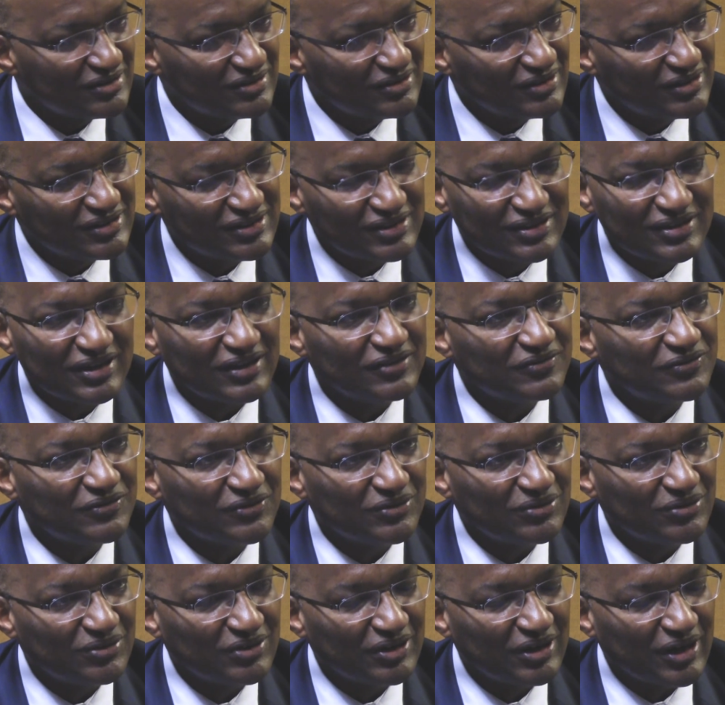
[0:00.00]
it's
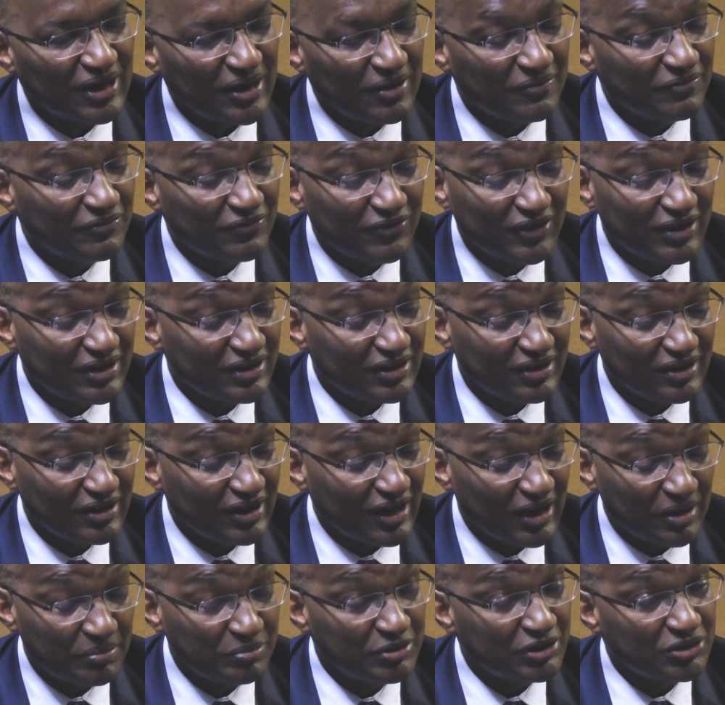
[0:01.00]
grateful. I'm very
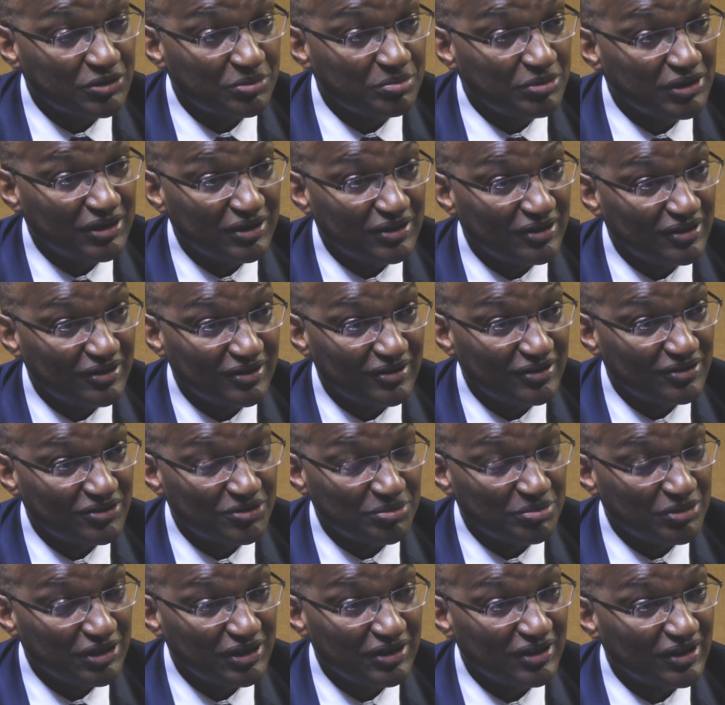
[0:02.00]
happy to be
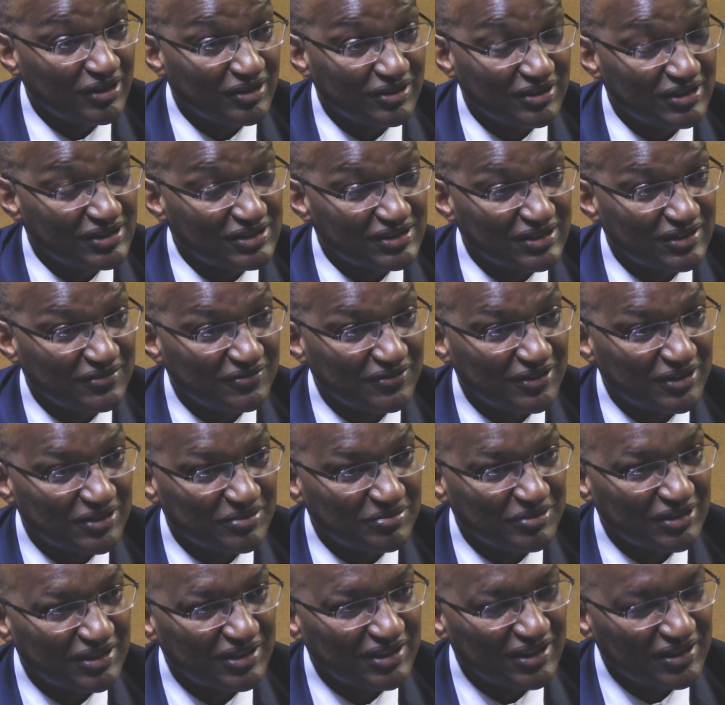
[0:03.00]
here in this
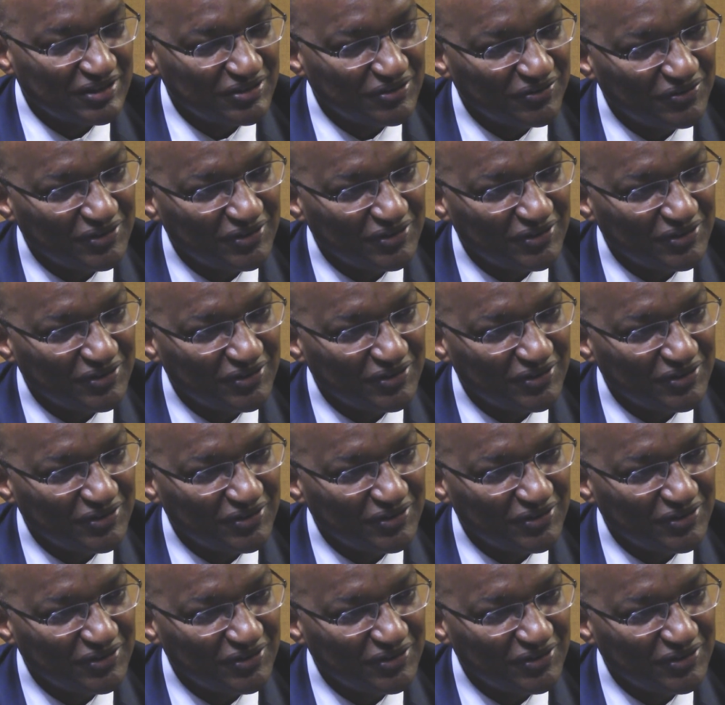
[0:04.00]
environment. Thank you